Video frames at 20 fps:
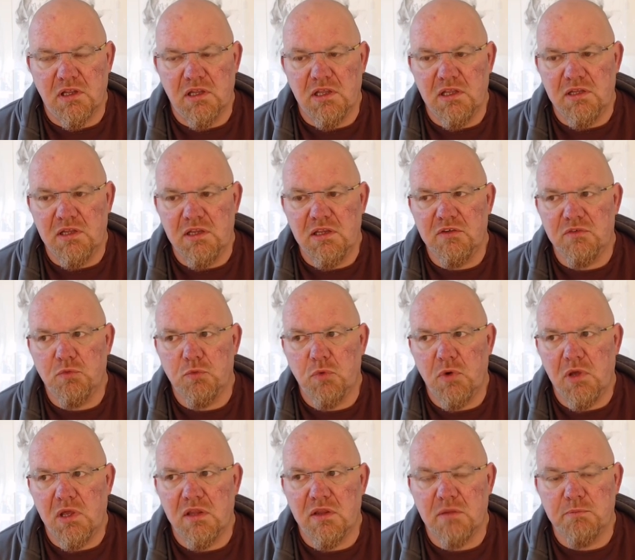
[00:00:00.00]
it is
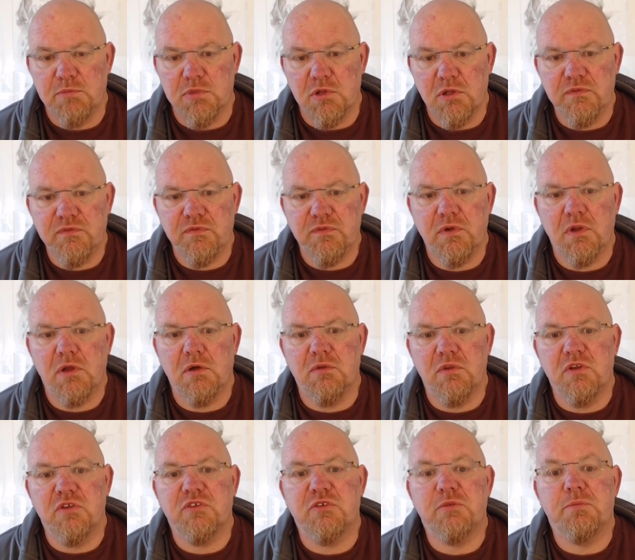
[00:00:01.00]
where the blood flow
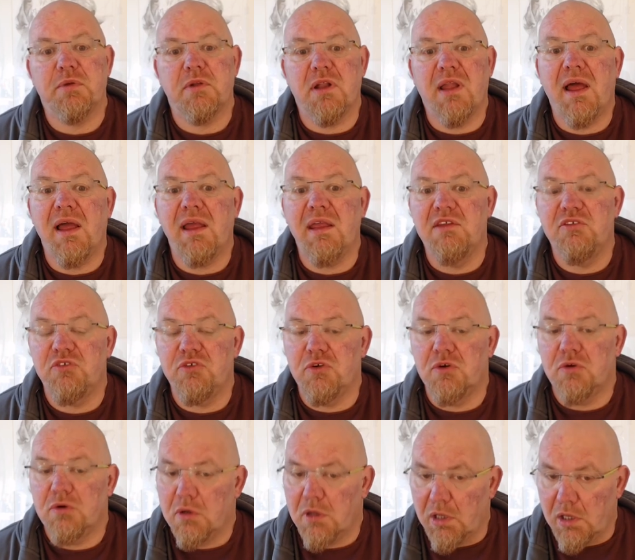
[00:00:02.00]
that supplies
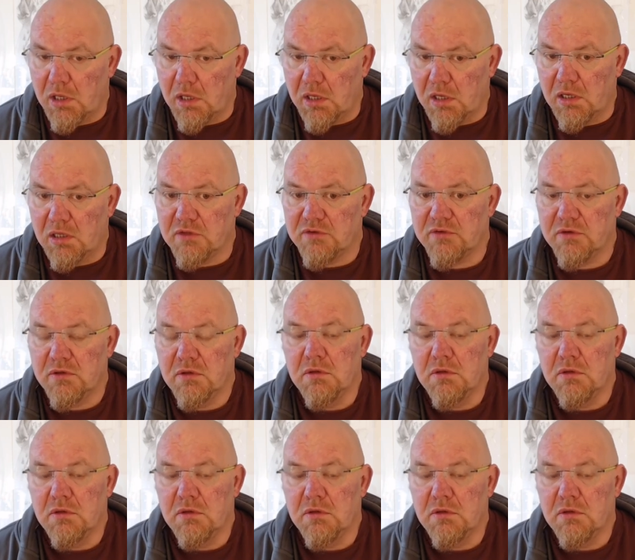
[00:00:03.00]
your heart